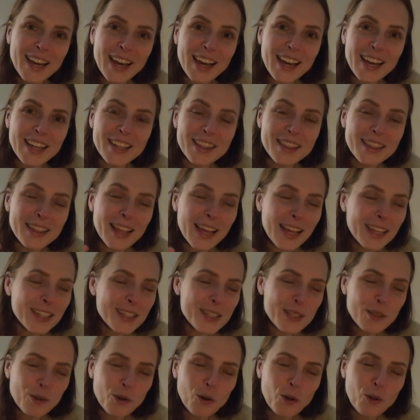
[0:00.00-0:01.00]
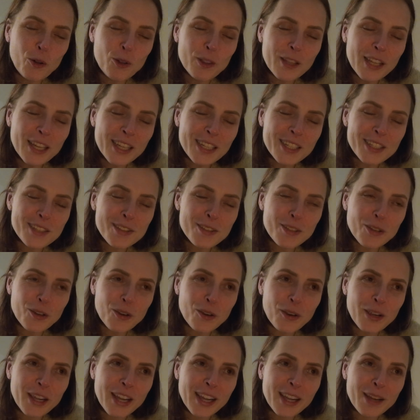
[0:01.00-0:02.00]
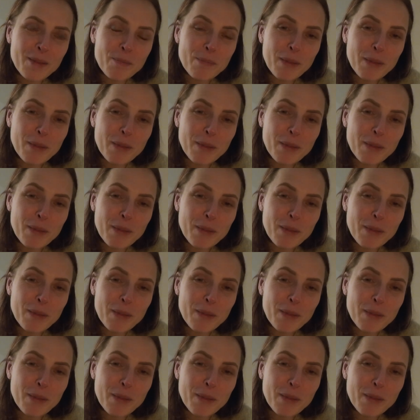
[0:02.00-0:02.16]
And that's a whole nother story.